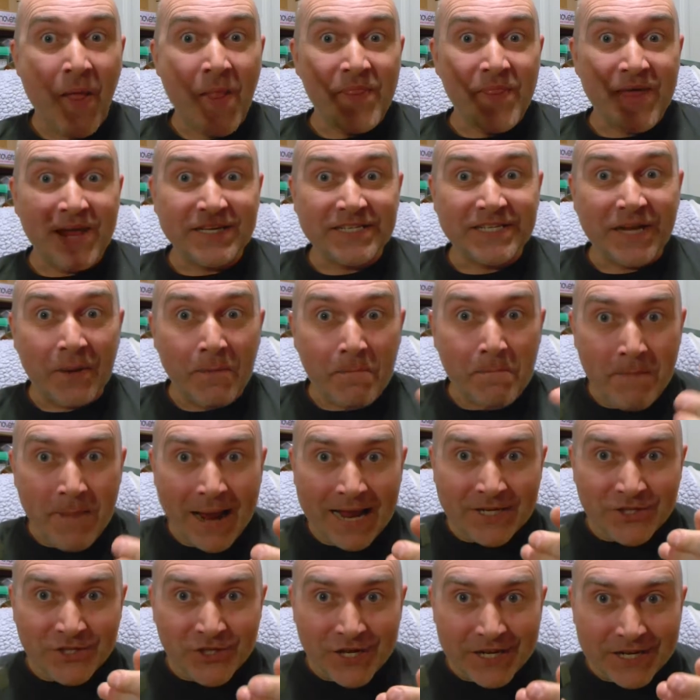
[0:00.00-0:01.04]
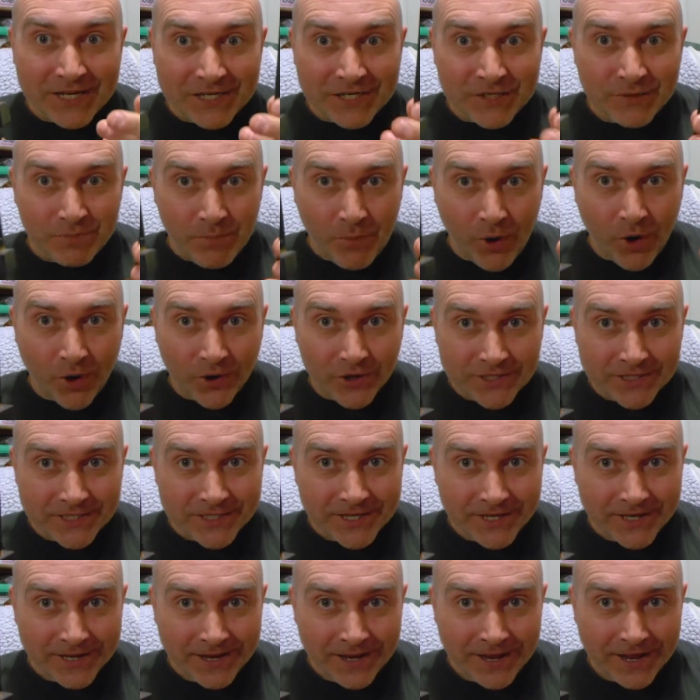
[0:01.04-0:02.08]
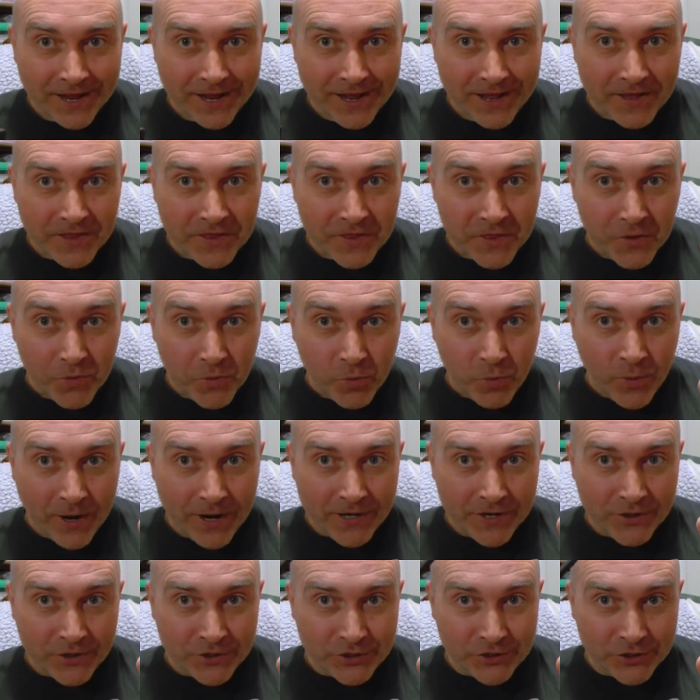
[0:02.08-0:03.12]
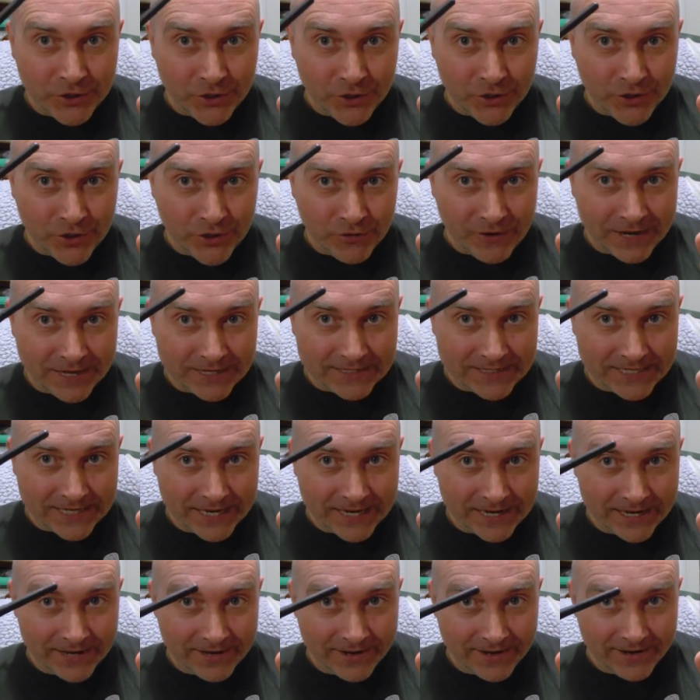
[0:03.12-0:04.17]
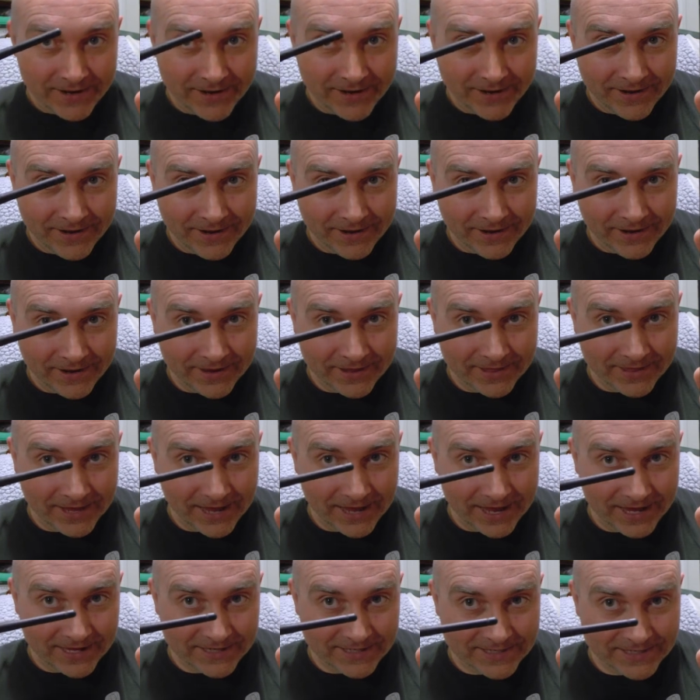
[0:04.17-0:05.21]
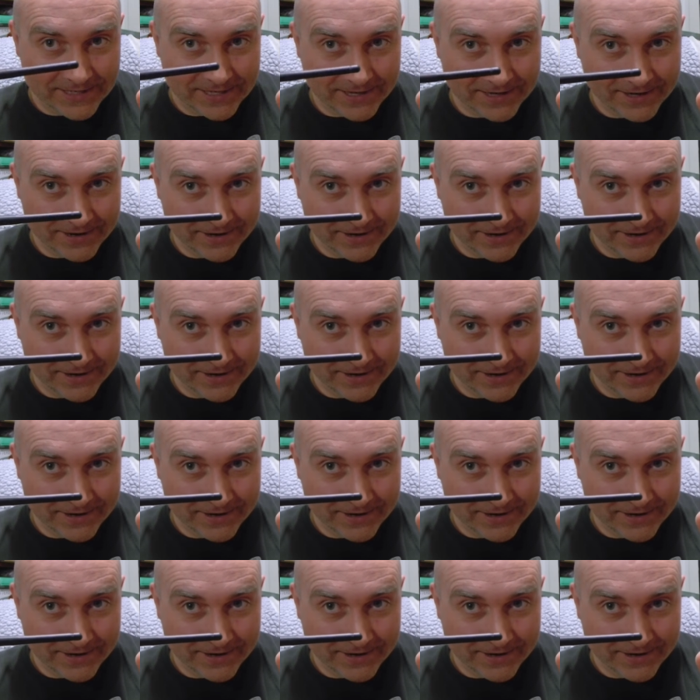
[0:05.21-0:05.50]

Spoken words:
There's a magic spot that when you turn your antenna like that,